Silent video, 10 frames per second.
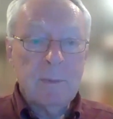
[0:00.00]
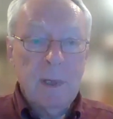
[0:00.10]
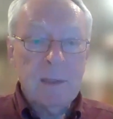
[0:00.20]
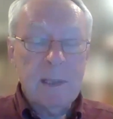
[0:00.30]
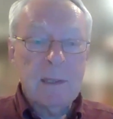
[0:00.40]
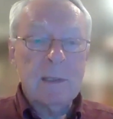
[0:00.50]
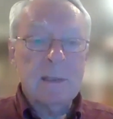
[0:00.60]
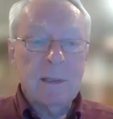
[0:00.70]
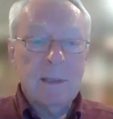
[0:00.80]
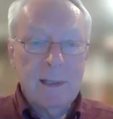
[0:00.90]
and the
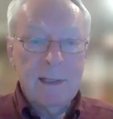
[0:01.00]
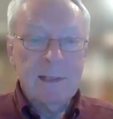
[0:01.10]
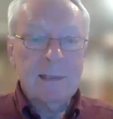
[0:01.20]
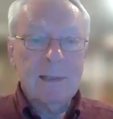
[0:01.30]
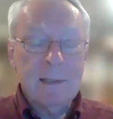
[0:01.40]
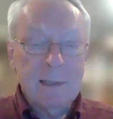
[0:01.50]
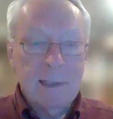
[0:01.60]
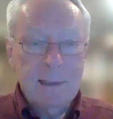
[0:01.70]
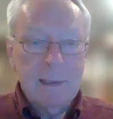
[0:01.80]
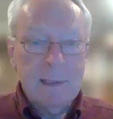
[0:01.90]
processes and the lists and
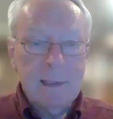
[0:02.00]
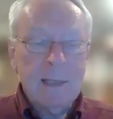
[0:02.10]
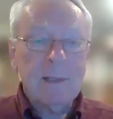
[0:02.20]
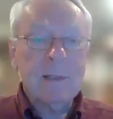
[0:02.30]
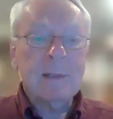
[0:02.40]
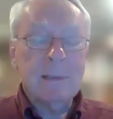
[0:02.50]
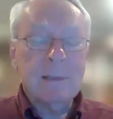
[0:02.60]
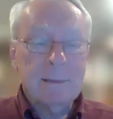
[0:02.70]
the sanctions